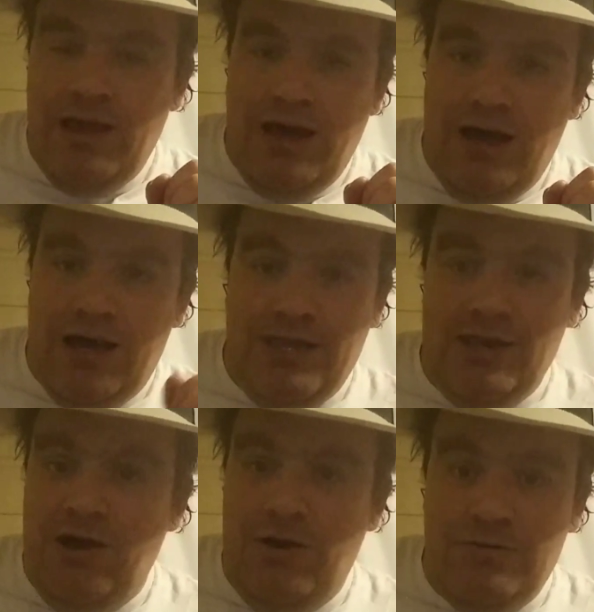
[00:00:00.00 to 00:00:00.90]
You
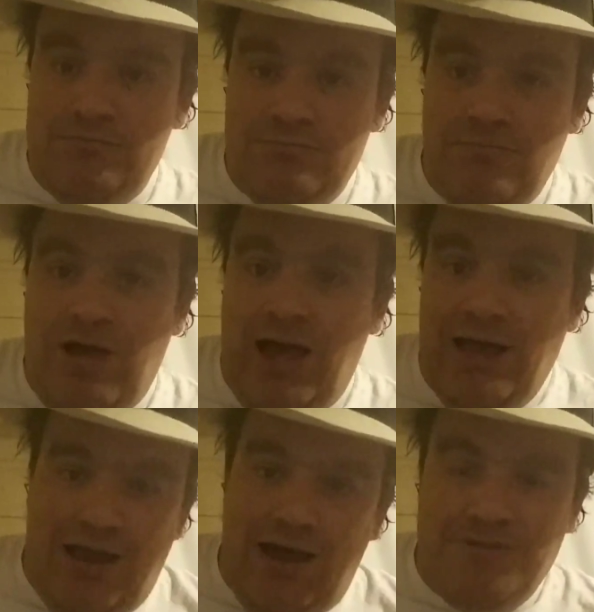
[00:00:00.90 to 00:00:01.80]
know,
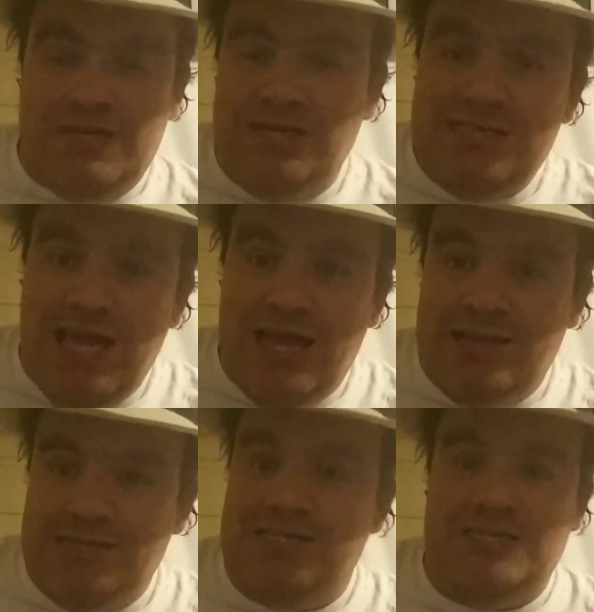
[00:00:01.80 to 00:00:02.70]
I'm just going to say
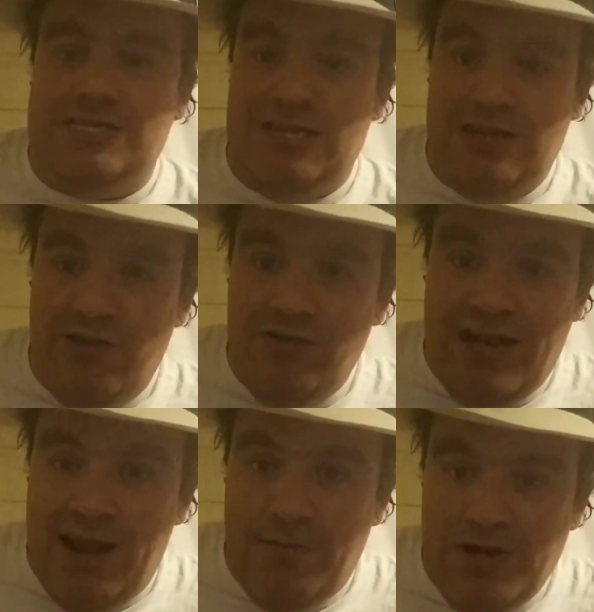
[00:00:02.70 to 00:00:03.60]
it. This is just another
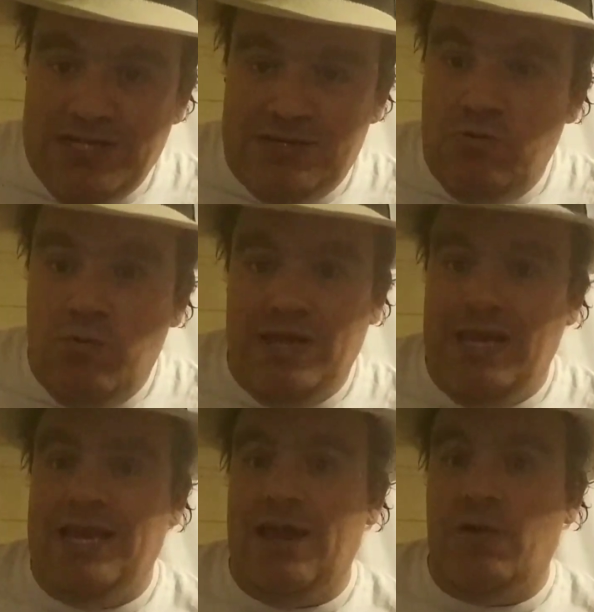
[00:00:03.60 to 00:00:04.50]
damn reason we
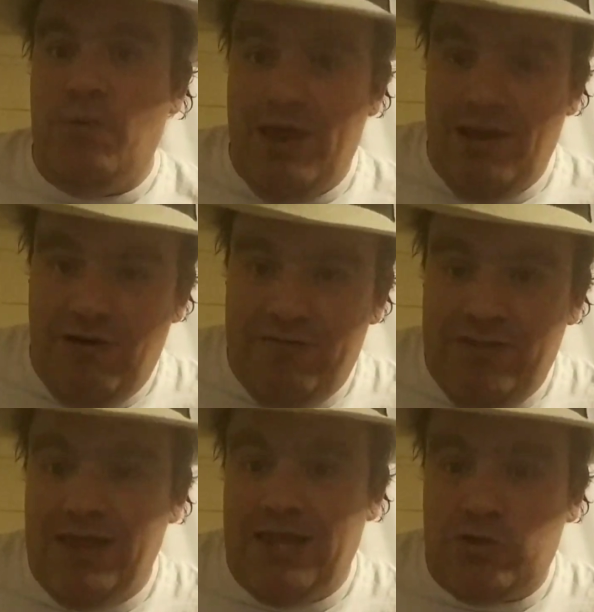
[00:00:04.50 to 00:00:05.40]
need to get rid of
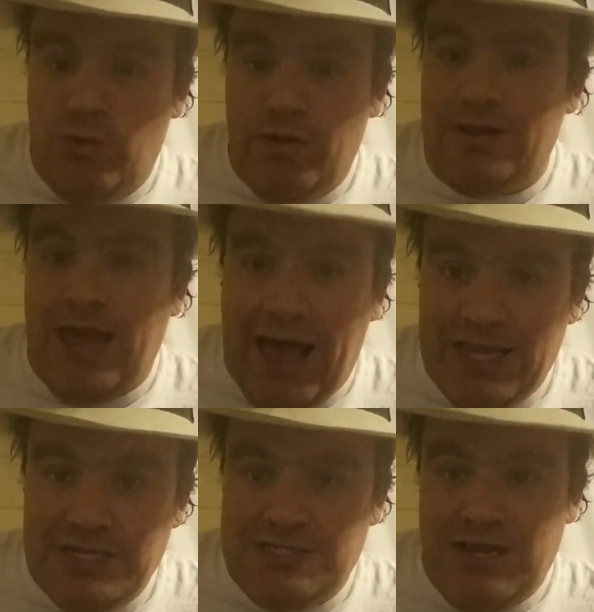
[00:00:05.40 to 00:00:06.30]
the electoral
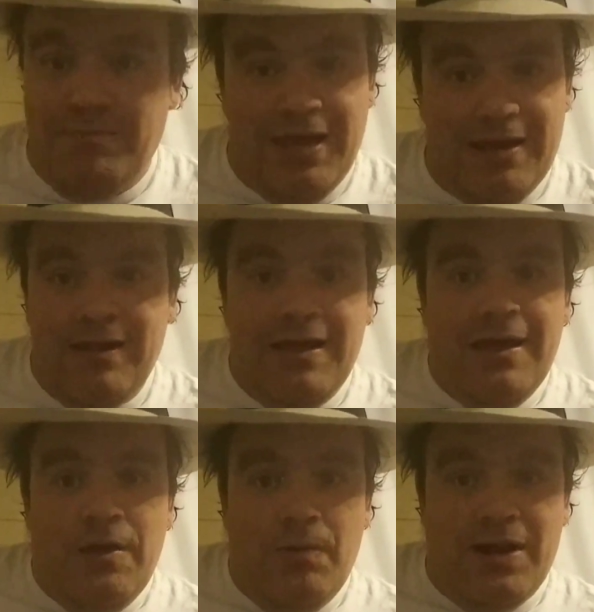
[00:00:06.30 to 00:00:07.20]
college. I mean,
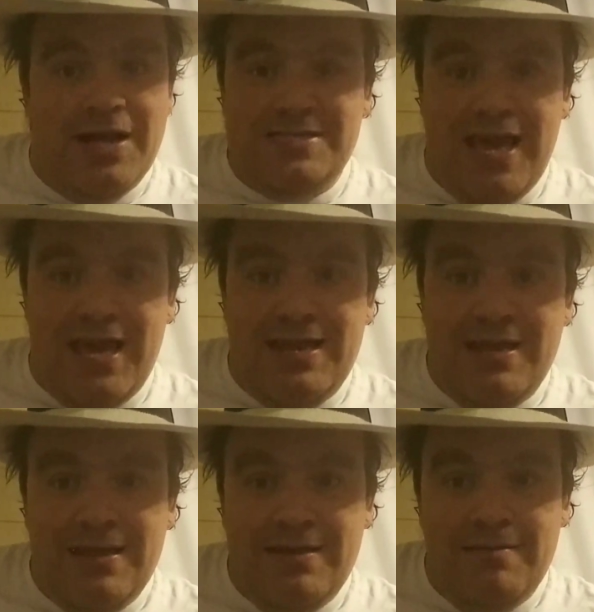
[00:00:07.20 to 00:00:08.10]
what I
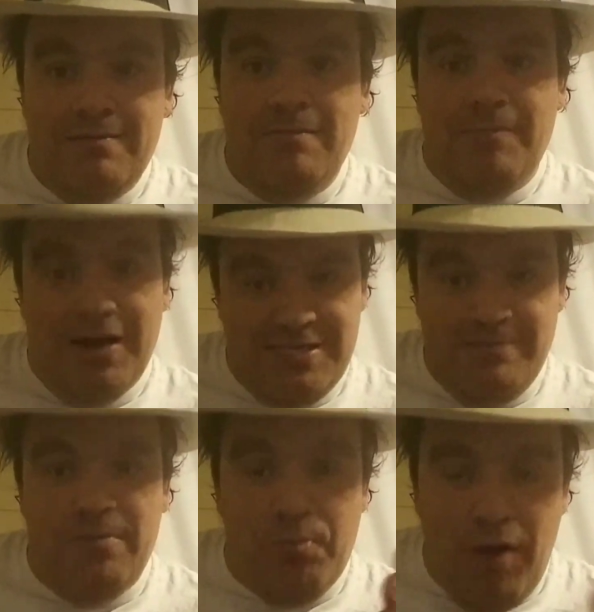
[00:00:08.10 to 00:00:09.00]
said might
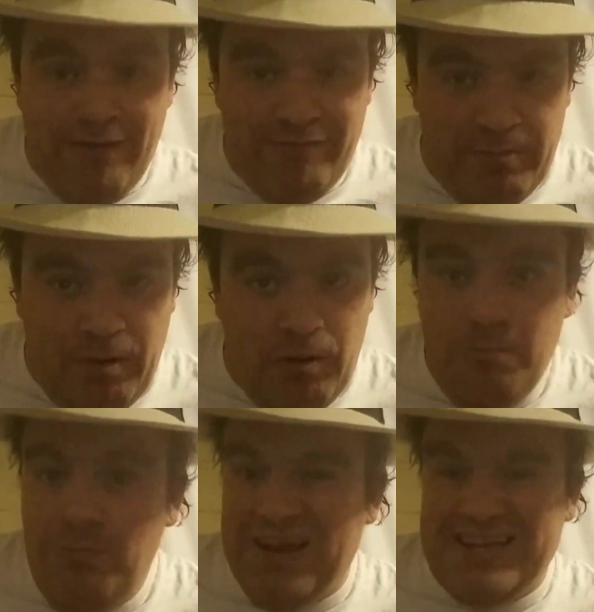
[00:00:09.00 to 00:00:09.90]
seem improbable,
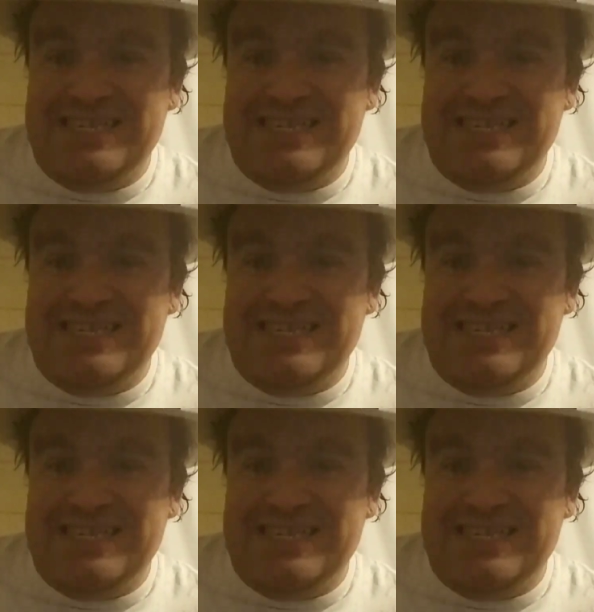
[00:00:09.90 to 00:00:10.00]
but it's